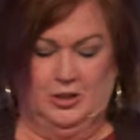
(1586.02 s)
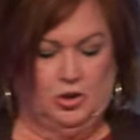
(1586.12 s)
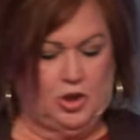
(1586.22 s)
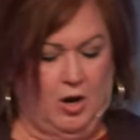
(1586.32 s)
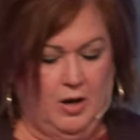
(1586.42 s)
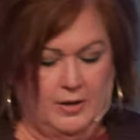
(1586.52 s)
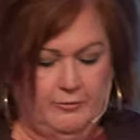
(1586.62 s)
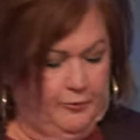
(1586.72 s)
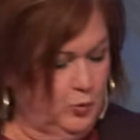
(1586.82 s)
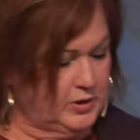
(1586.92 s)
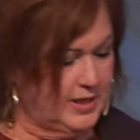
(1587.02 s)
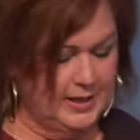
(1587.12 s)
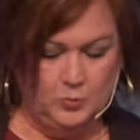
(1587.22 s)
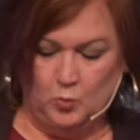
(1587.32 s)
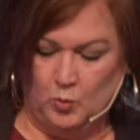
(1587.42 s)
John
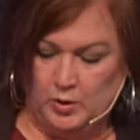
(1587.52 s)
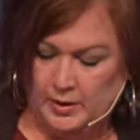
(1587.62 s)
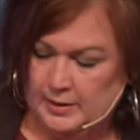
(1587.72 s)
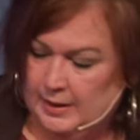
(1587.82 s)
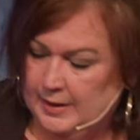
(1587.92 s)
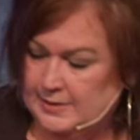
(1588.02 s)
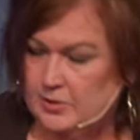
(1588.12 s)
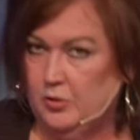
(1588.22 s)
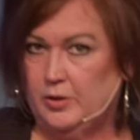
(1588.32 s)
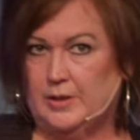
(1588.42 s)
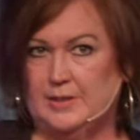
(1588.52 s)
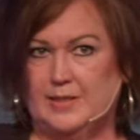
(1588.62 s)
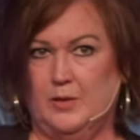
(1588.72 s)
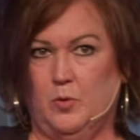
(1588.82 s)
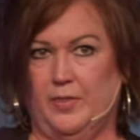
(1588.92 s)
fourteen one. Let's look and
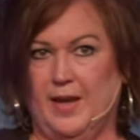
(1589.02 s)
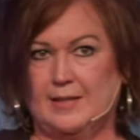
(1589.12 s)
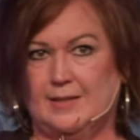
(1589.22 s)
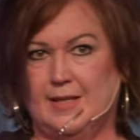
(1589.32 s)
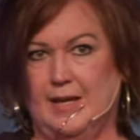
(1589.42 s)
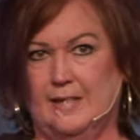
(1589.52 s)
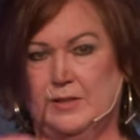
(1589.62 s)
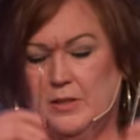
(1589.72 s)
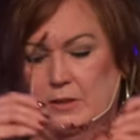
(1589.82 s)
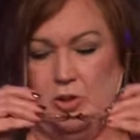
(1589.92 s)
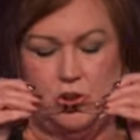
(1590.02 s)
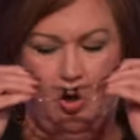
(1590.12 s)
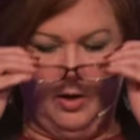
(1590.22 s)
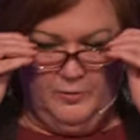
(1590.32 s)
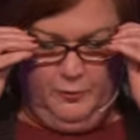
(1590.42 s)
see what that says.
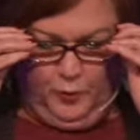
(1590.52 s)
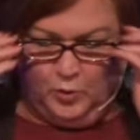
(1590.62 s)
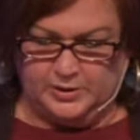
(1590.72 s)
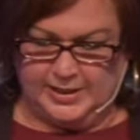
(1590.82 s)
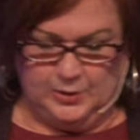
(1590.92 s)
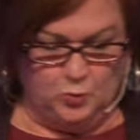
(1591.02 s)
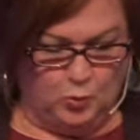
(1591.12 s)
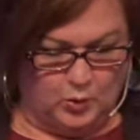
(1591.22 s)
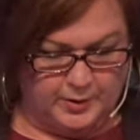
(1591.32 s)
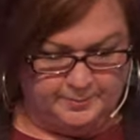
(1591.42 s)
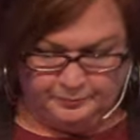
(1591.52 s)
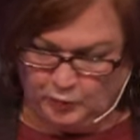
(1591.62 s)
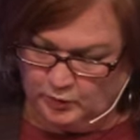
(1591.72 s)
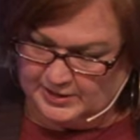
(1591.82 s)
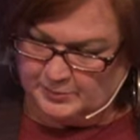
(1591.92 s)
John fourteen one. I'm
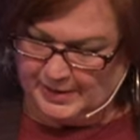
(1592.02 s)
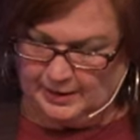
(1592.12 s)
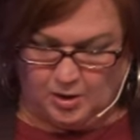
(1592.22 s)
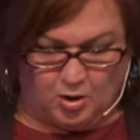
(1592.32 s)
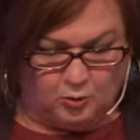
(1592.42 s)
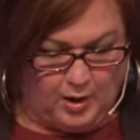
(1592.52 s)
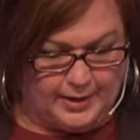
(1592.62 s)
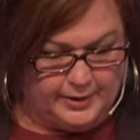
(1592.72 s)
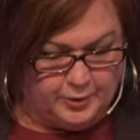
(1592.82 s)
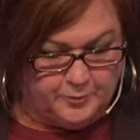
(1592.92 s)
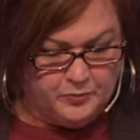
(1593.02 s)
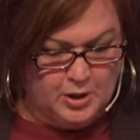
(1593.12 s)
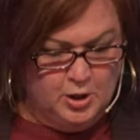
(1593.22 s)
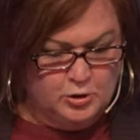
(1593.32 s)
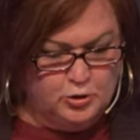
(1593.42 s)
going to speed along right here.
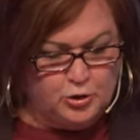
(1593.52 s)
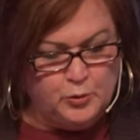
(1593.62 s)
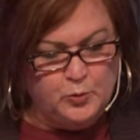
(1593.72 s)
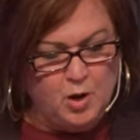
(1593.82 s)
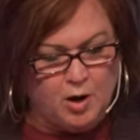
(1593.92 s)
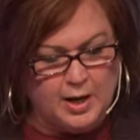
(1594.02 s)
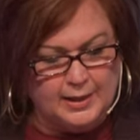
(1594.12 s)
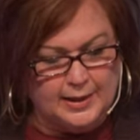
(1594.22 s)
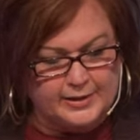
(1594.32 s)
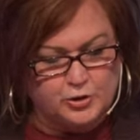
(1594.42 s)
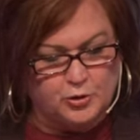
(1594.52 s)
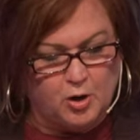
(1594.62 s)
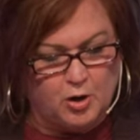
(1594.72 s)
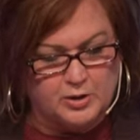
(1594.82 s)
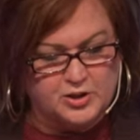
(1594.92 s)
Do not let your
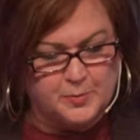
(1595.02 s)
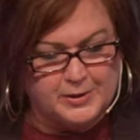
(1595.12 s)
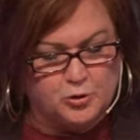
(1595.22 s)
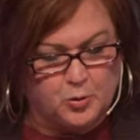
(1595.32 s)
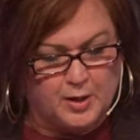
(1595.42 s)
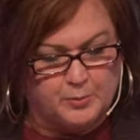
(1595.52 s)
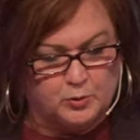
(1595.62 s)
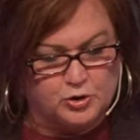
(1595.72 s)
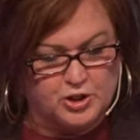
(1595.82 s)
hearts be troubled,